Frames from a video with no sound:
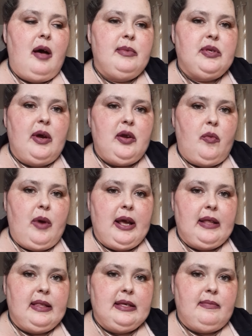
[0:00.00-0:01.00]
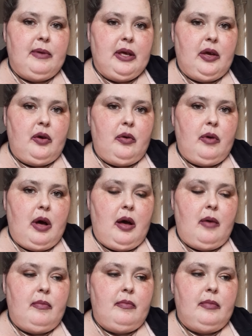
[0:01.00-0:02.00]
So I don't want to get this
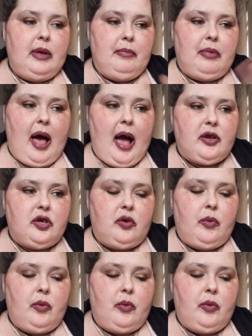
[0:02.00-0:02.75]
video blocked or